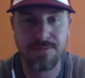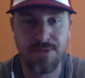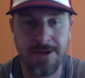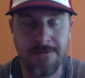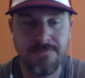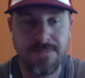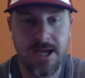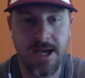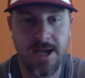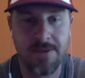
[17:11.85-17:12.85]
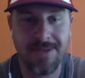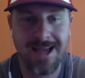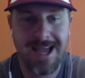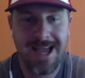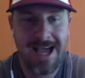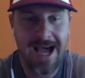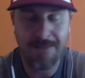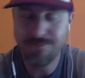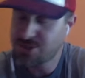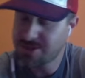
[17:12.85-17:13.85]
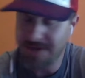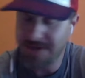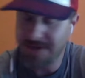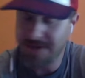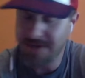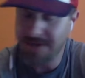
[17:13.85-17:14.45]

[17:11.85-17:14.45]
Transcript: But I'm probably